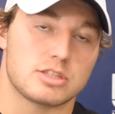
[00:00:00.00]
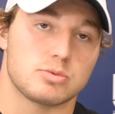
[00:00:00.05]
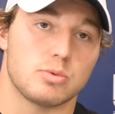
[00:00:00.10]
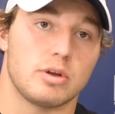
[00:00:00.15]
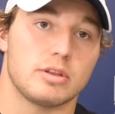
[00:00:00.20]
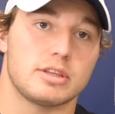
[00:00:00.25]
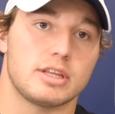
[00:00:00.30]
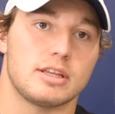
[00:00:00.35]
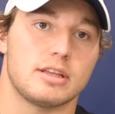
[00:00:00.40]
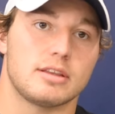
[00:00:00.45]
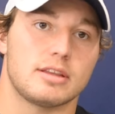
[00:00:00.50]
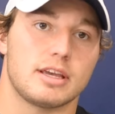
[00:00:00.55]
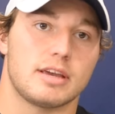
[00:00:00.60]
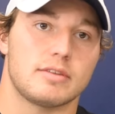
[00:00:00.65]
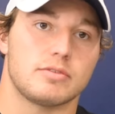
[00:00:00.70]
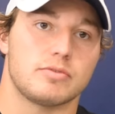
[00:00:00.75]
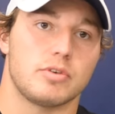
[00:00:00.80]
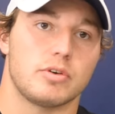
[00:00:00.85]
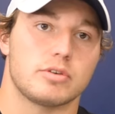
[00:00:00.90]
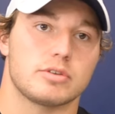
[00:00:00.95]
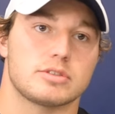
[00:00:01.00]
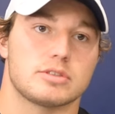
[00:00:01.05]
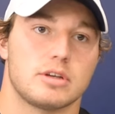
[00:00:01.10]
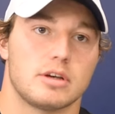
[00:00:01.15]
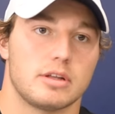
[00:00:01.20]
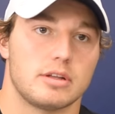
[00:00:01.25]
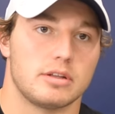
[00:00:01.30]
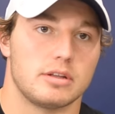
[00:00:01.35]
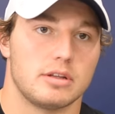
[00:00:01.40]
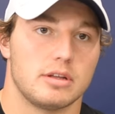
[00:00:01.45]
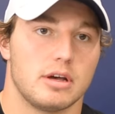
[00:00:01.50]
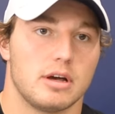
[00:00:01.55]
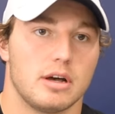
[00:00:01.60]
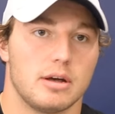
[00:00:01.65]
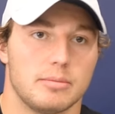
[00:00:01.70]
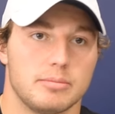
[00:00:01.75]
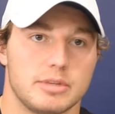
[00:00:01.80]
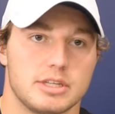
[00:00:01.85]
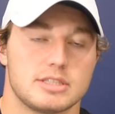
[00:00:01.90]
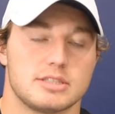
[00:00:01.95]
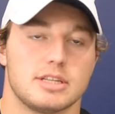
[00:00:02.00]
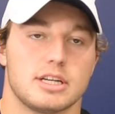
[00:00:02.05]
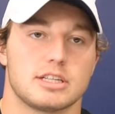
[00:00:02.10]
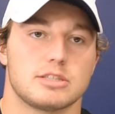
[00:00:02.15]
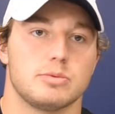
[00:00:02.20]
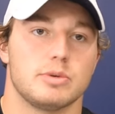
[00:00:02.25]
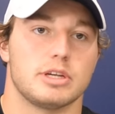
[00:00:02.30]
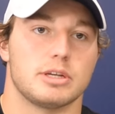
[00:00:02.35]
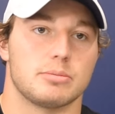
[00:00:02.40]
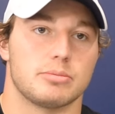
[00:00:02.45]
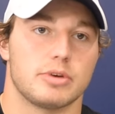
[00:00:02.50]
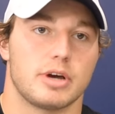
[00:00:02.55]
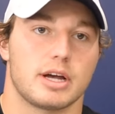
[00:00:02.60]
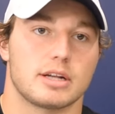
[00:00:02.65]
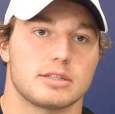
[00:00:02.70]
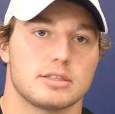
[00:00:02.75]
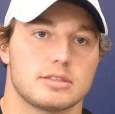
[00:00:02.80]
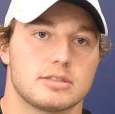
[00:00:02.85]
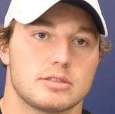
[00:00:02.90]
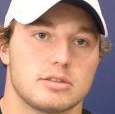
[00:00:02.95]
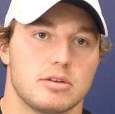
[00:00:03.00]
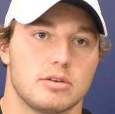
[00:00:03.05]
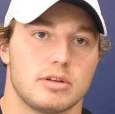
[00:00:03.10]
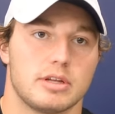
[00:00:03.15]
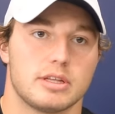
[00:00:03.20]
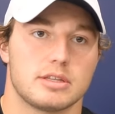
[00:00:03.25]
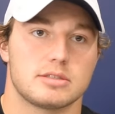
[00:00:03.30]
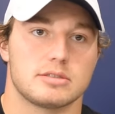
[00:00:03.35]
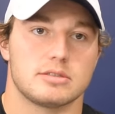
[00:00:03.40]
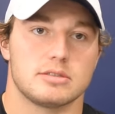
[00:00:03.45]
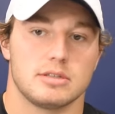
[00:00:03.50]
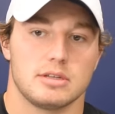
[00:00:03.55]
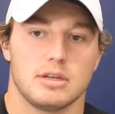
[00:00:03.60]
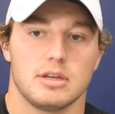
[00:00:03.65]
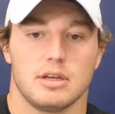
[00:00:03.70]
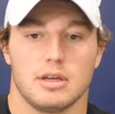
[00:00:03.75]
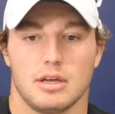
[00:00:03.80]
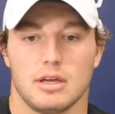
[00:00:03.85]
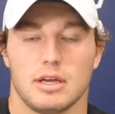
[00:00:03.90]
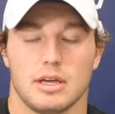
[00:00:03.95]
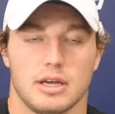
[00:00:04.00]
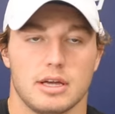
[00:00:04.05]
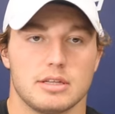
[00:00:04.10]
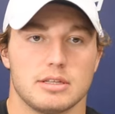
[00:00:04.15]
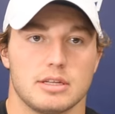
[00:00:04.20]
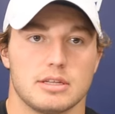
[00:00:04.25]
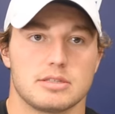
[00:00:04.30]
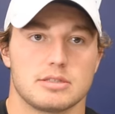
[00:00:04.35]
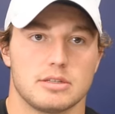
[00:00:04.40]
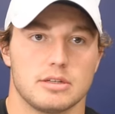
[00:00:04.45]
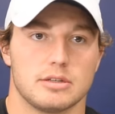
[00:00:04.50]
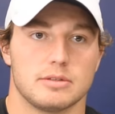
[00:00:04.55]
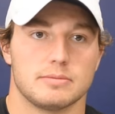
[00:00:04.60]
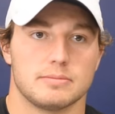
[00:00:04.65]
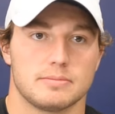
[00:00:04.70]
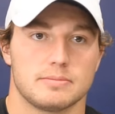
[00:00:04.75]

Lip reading: That's one thing that they have to focus on this next week in practice, so it's good.